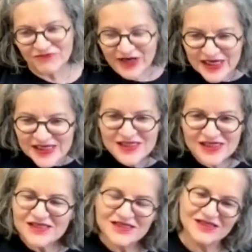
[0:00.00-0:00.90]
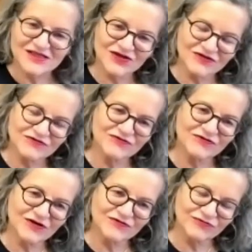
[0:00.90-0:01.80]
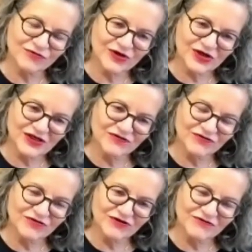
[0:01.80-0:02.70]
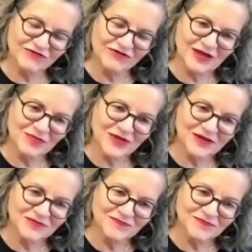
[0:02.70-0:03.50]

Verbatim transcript: phases of working for a film.